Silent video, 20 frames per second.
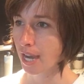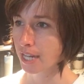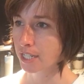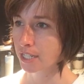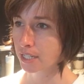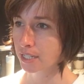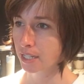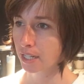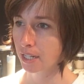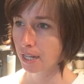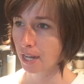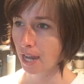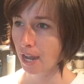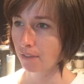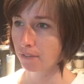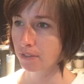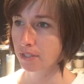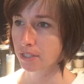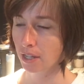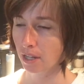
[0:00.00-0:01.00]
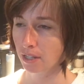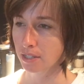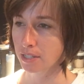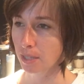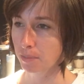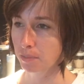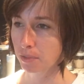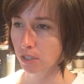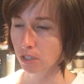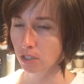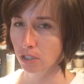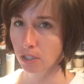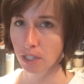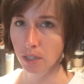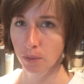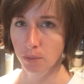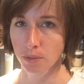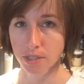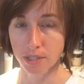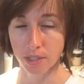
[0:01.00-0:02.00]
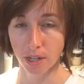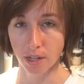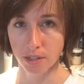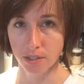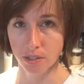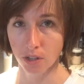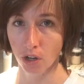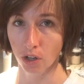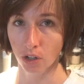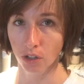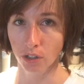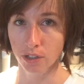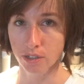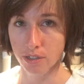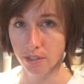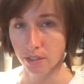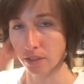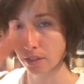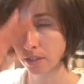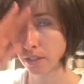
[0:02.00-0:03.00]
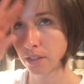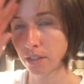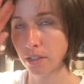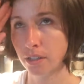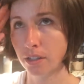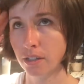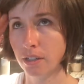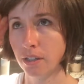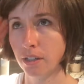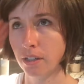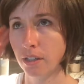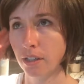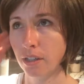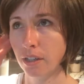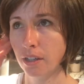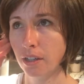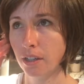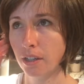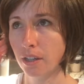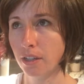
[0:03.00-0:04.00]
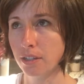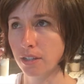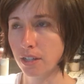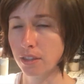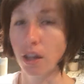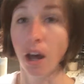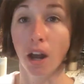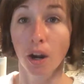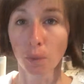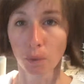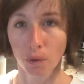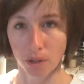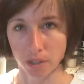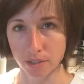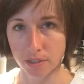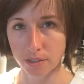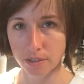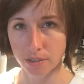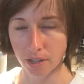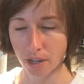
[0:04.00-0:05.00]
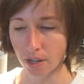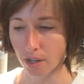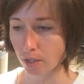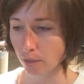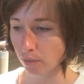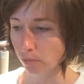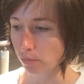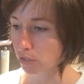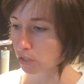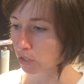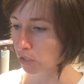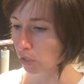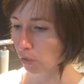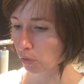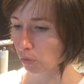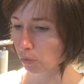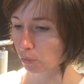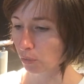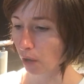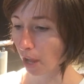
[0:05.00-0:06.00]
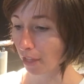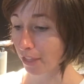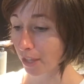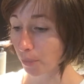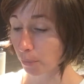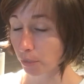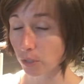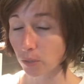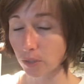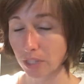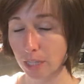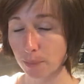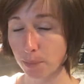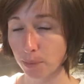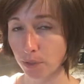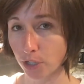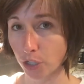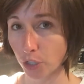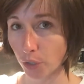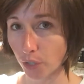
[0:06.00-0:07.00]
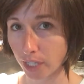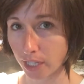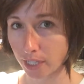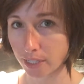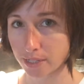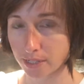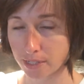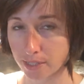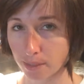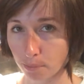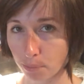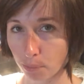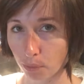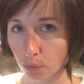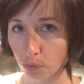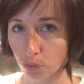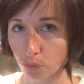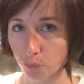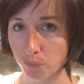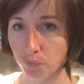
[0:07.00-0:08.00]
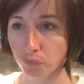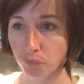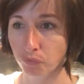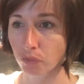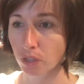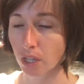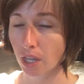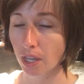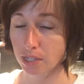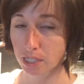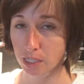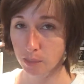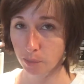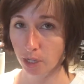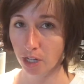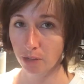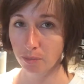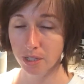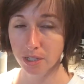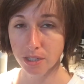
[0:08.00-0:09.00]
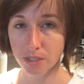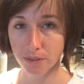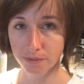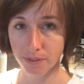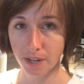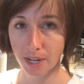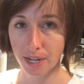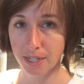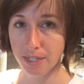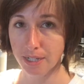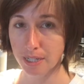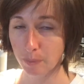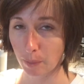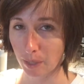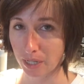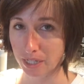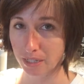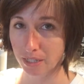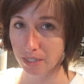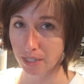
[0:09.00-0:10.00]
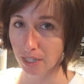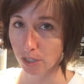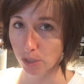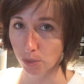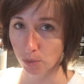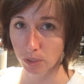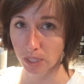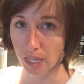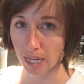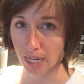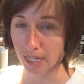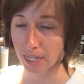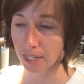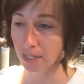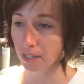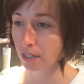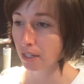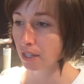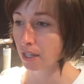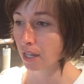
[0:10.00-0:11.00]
just didn't have this concept that cooking was not as hard as I thought it was. So I think when you keep your ingredients simple, experiment to find spices that you like,